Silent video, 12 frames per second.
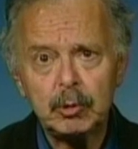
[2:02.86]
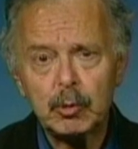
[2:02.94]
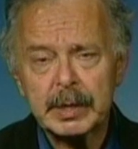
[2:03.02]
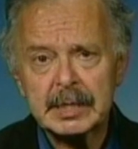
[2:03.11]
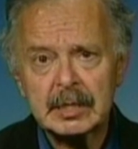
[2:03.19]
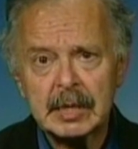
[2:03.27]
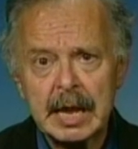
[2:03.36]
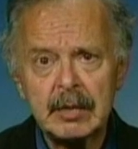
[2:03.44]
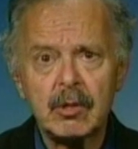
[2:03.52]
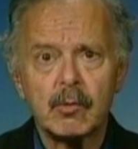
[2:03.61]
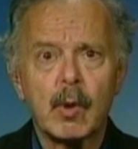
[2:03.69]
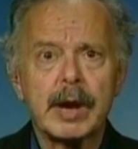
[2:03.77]
able to
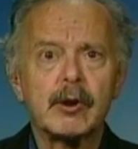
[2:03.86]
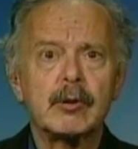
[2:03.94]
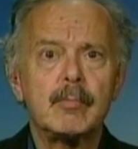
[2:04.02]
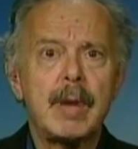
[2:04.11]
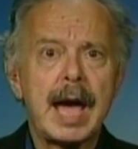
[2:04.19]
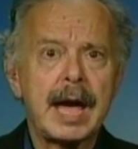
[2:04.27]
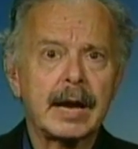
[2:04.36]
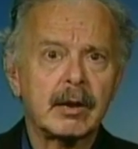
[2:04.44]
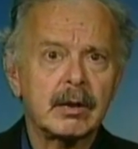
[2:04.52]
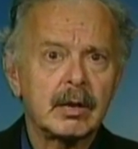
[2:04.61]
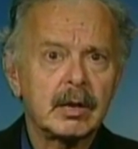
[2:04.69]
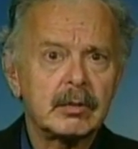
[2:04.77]
extend the record
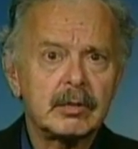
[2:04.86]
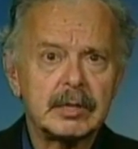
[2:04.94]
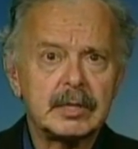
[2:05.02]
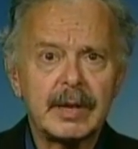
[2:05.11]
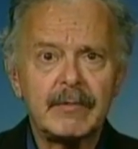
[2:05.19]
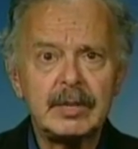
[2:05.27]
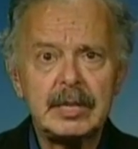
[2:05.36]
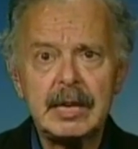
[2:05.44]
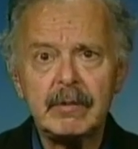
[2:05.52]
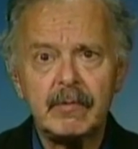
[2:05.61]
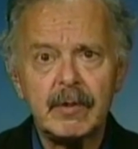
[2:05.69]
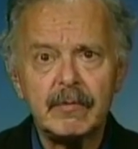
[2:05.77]
back to
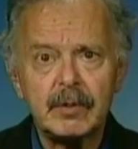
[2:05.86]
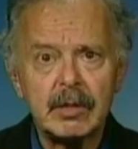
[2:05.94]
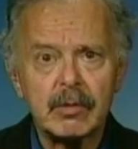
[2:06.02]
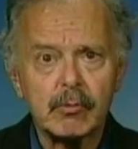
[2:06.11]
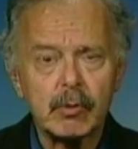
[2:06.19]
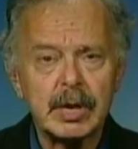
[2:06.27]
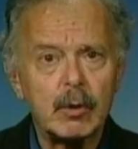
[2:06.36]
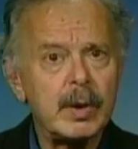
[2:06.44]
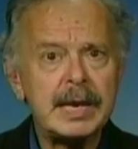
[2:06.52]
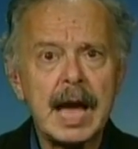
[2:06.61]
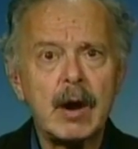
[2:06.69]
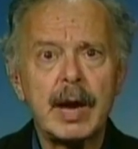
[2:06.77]
1753.
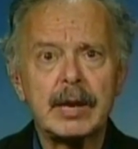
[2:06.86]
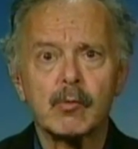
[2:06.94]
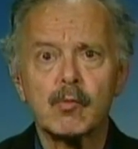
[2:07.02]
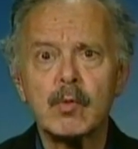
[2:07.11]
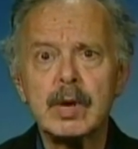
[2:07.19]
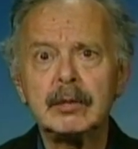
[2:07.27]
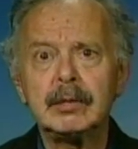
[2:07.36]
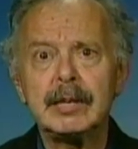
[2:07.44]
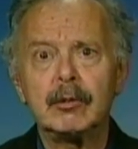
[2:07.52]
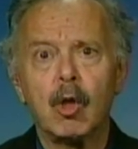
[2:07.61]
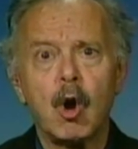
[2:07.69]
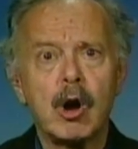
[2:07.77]
We now had a
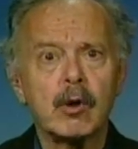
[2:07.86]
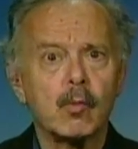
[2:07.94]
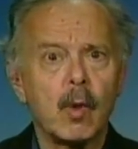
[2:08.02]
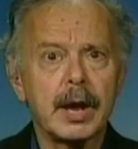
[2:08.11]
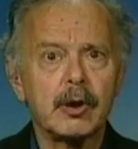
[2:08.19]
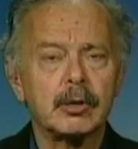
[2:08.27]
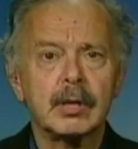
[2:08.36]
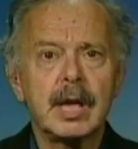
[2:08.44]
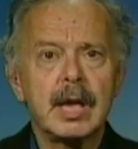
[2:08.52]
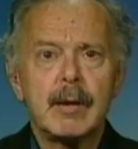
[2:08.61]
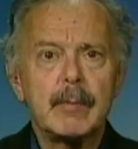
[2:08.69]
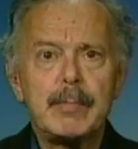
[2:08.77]
really long record,
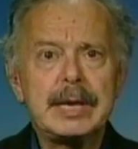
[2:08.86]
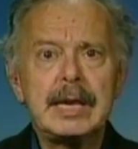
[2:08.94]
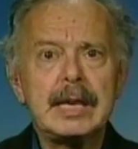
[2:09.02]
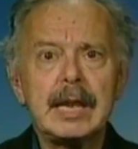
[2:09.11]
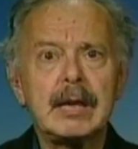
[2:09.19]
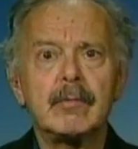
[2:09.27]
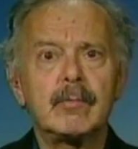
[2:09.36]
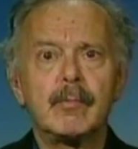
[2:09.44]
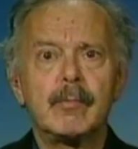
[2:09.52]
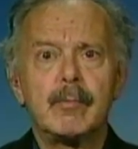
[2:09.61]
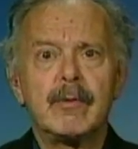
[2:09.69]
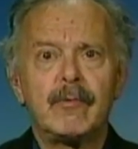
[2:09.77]
beginning
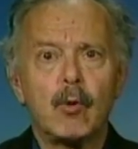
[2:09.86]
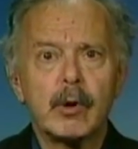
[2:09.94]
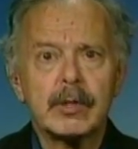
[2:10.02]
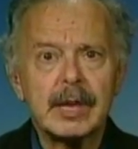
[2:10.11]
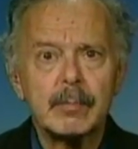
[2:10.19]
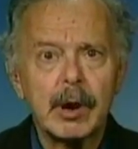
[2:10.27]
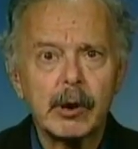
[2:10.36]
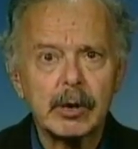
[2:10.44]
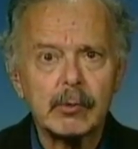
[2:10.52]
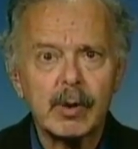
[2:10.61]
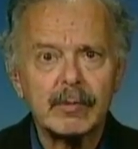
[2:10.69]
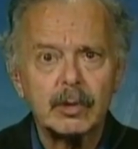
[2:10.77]
before the
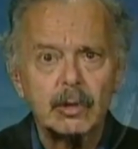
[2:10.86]
American